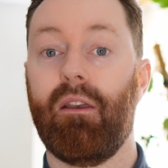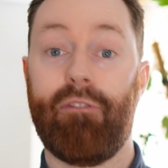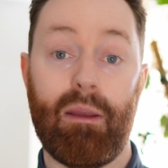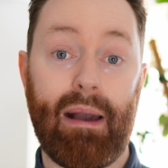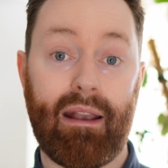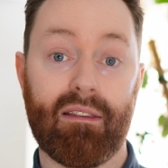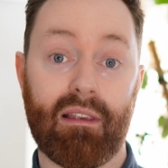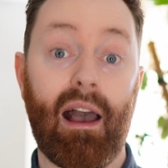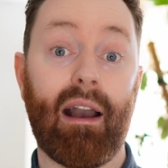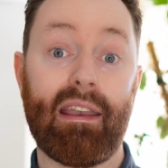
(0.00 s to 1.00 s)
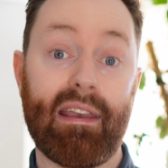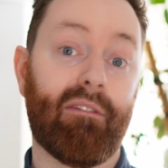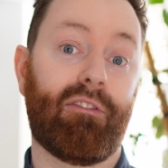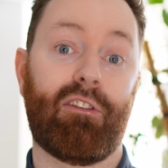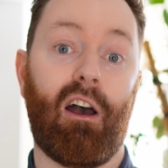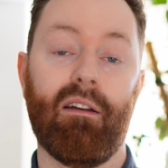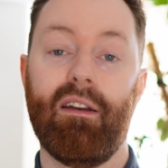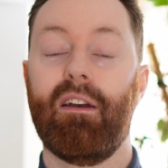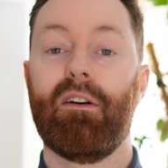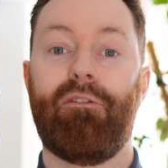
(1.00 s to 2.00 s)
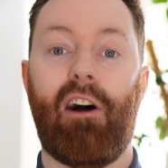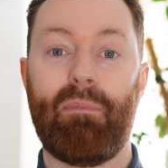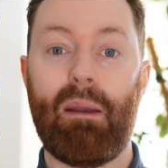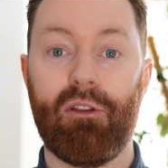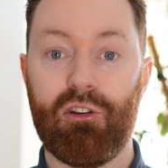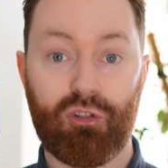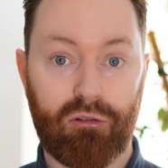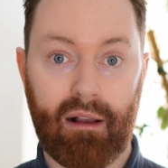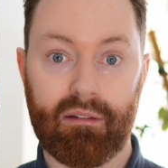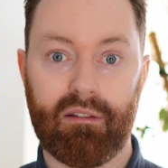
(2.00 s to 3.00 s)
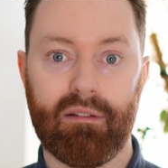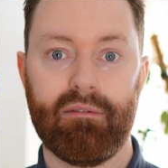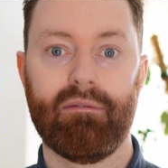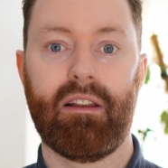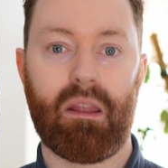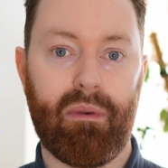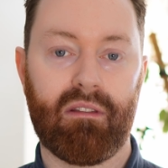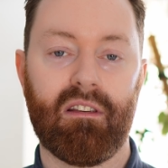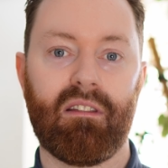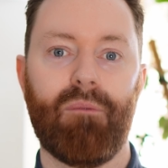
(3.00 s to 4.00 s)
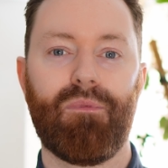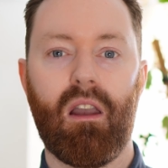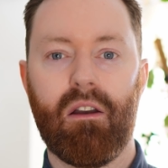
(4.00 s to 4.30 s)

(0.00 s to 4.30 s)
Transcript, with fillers: Feedback is a gift. So find people that you trust in the business.